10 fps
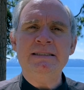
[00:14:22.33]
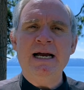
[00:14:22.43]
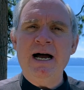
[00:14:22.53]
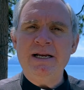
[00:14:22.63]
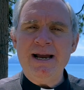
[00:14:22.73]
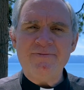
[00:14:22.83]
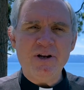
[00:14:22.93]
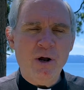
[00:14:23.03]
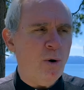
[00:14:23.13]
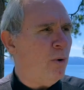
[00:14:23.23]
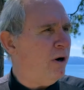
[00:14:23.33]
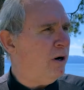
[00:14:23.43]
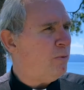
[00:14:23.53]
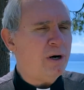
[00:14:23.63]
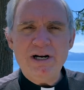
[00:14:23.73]
You have to know
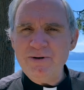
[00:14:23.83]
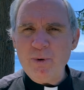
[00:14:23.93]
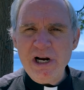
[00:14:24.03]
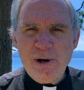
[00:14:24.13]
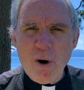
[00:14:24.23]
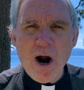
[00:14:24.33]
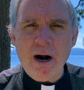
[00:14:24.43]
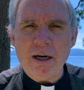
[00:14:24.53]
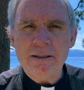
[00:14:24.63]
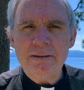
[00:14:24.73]
where you are.